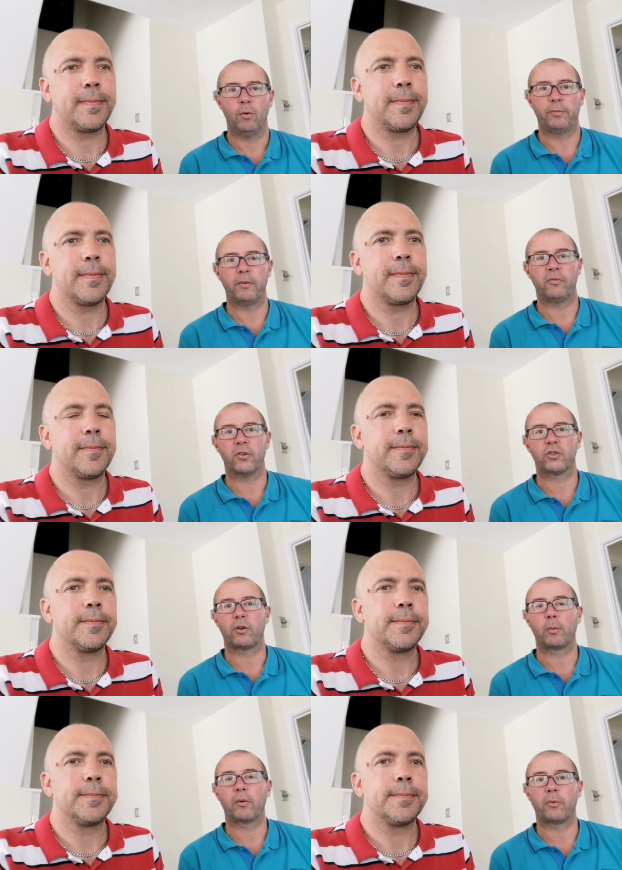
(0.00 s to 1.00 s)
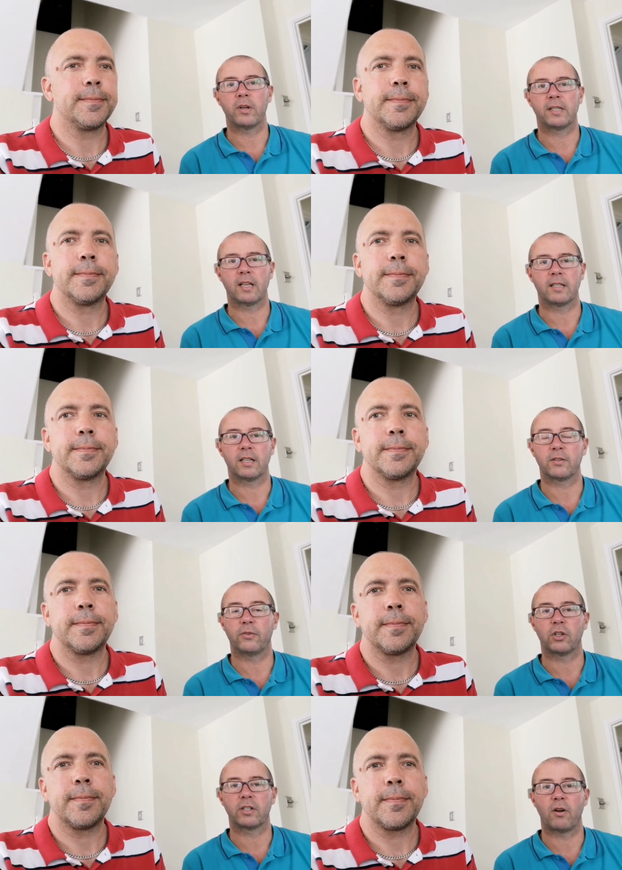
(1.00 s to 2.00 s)
Speaker 1: We've been fostering with West Sussex
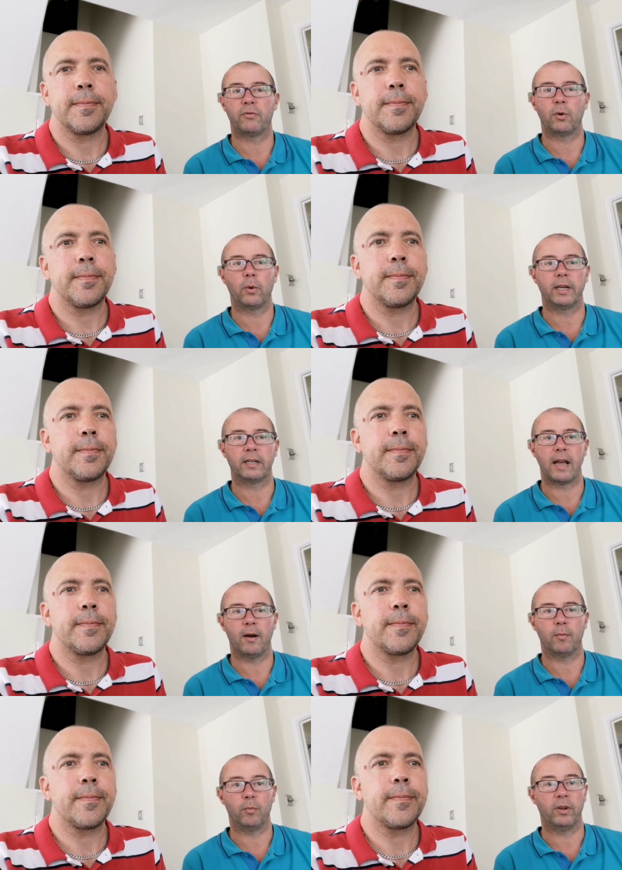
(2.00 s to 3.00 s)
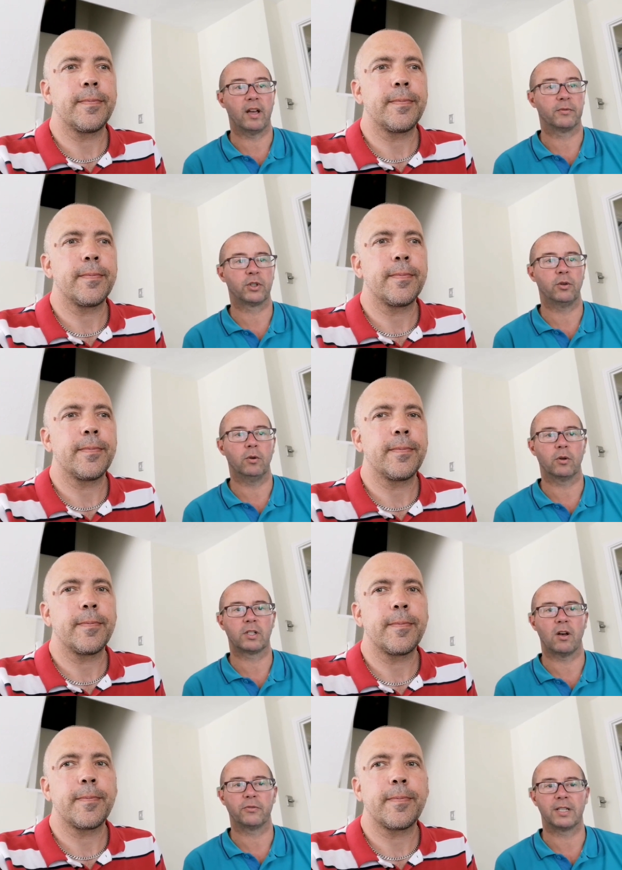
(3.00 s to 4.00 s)
for just over a week now, and we have two
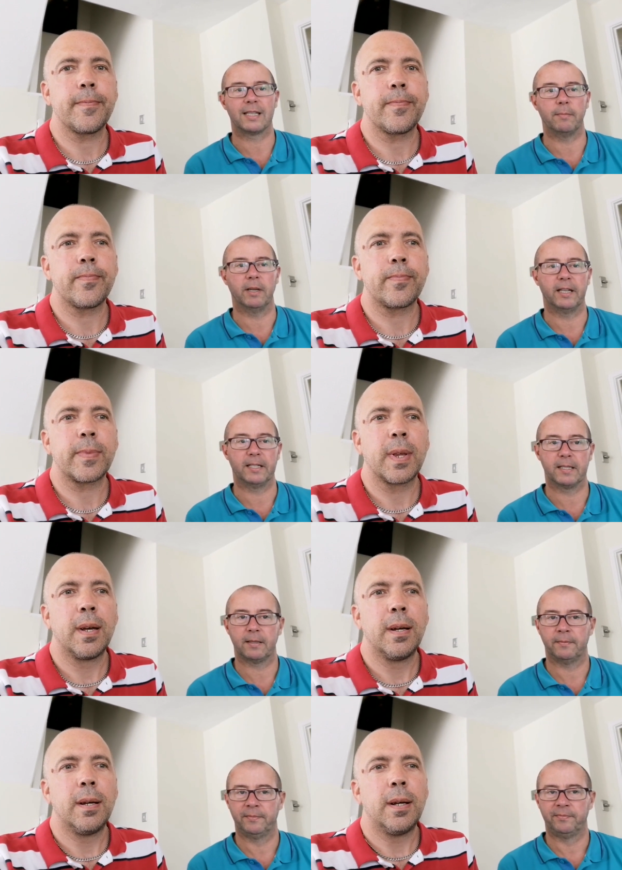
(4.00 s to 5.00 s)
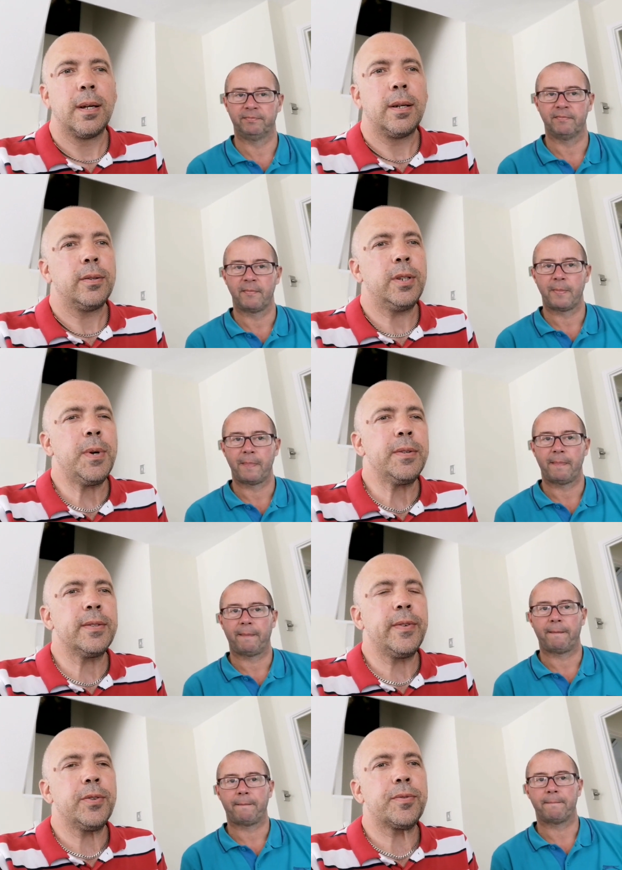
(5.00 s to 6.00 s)
looked after siblings.
Speaker 2: To
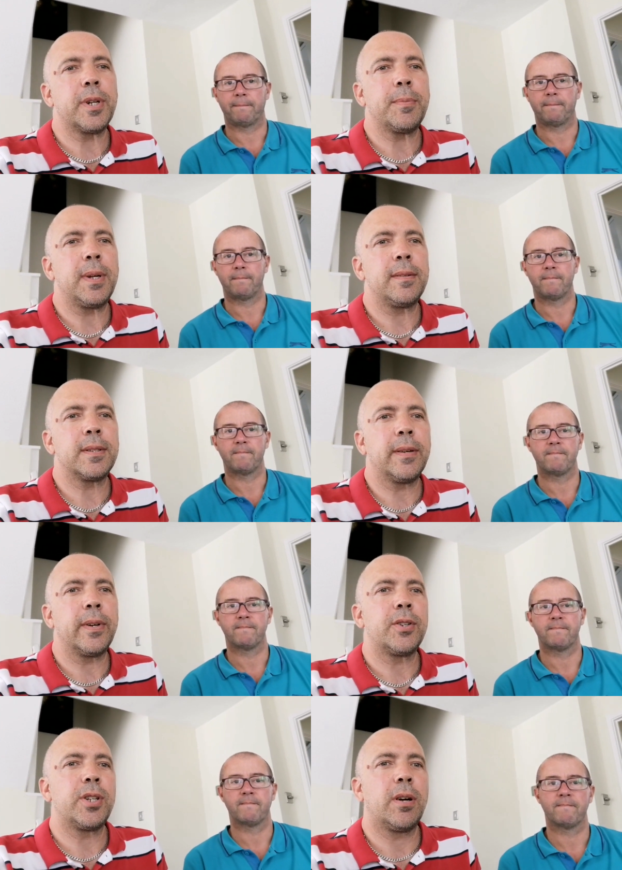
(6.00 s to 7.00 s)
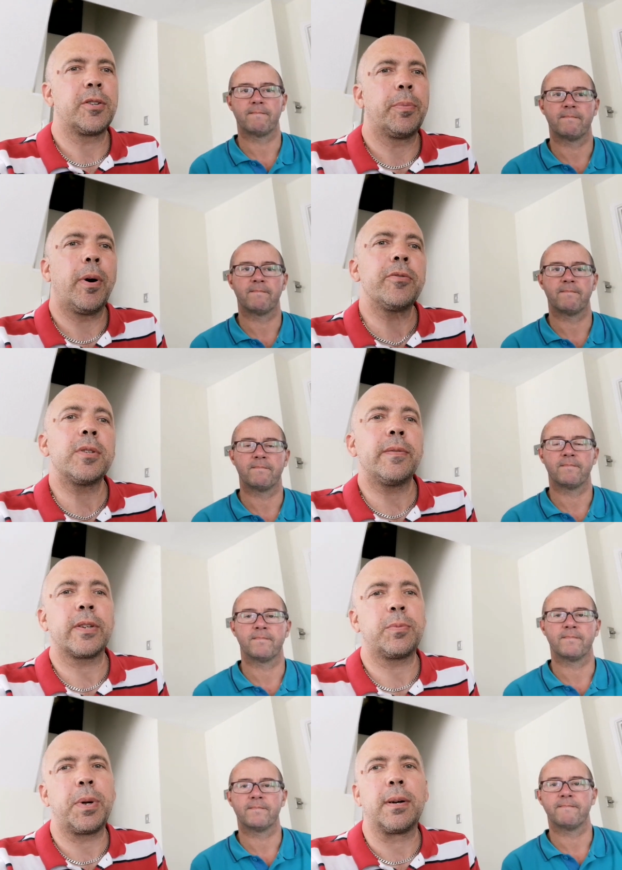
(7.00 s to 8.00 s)
us, fostering means giving a child a positive
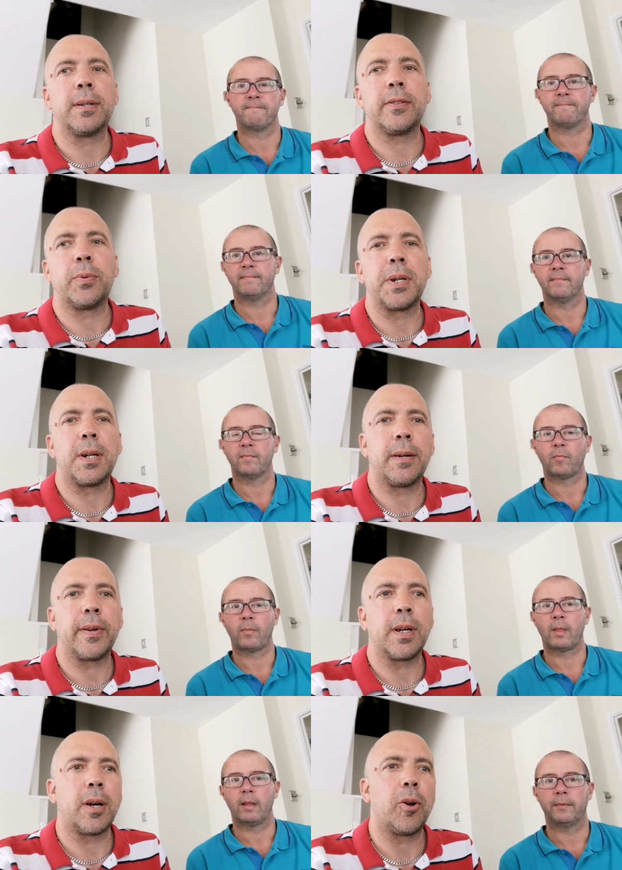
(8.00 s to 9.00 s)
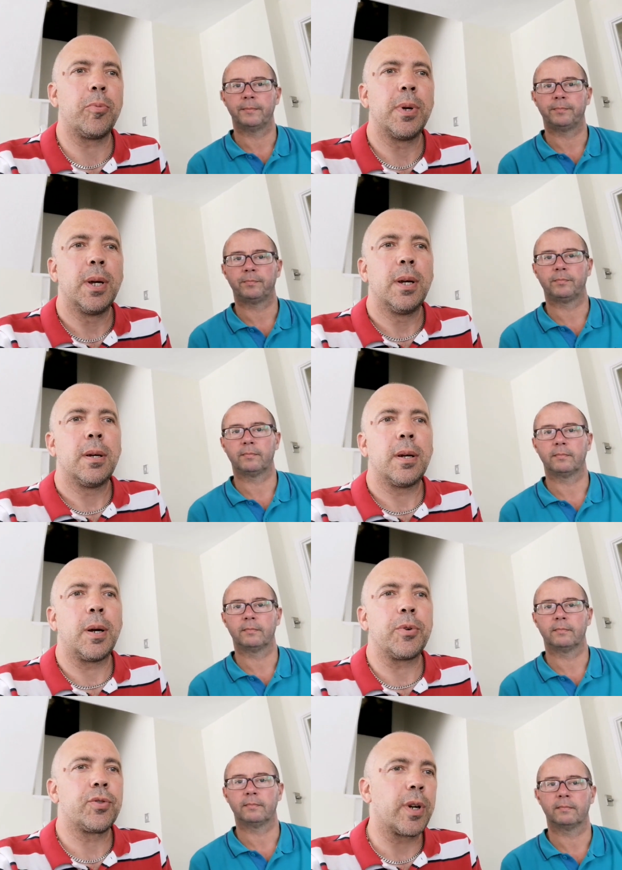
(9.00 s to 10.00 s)
experience within a loving home
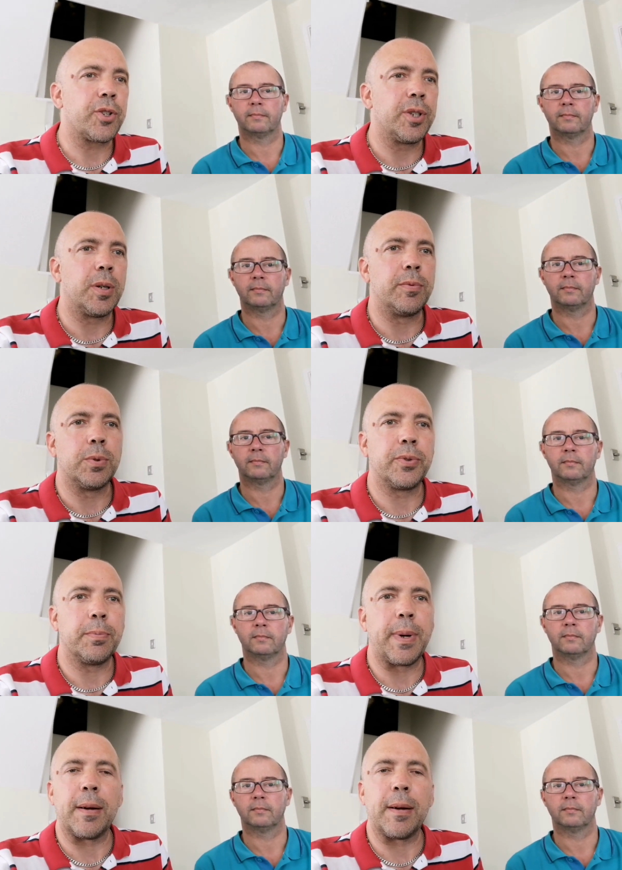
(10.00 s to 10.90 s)
uh, with structure, rules, and